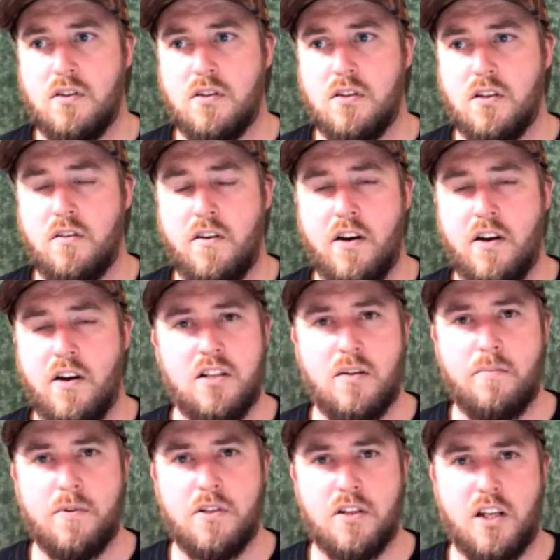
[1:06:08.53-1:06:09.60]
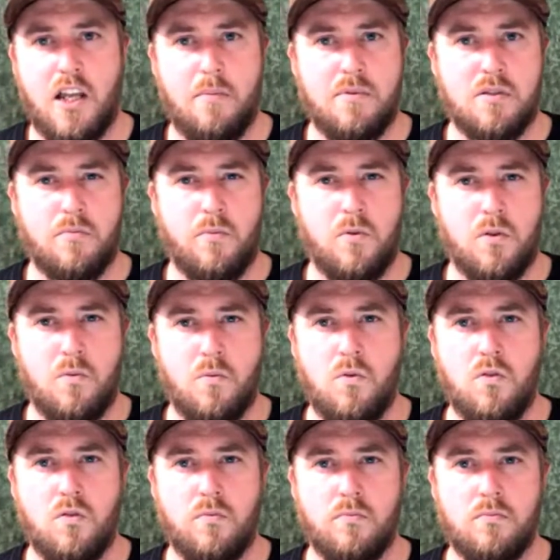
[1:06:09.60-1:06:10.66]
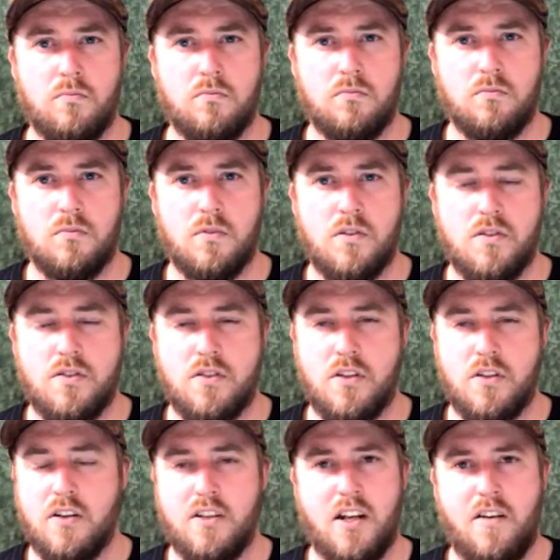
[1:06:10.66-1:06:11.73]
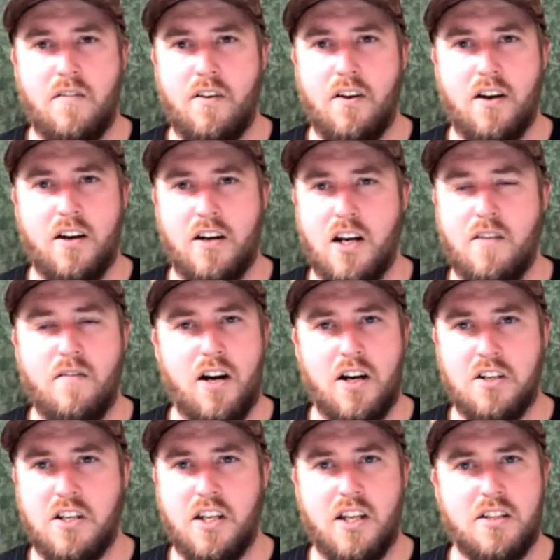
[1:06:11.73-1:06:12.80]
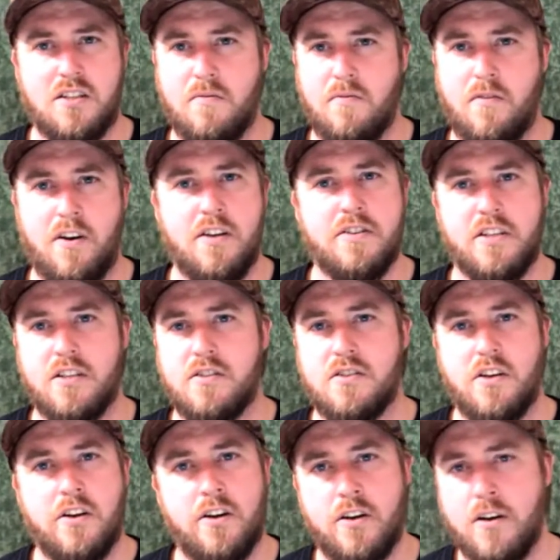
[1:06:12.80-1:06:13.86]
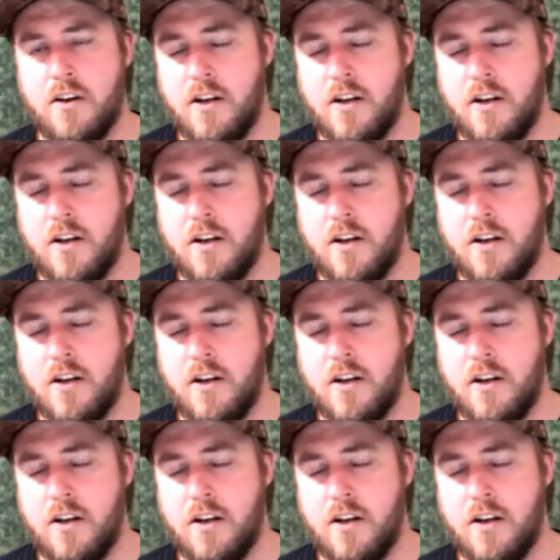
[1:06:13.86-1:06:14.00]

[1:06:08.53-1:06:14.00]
the ground temperature keeps the water warm, so it never actually gets to freezing. So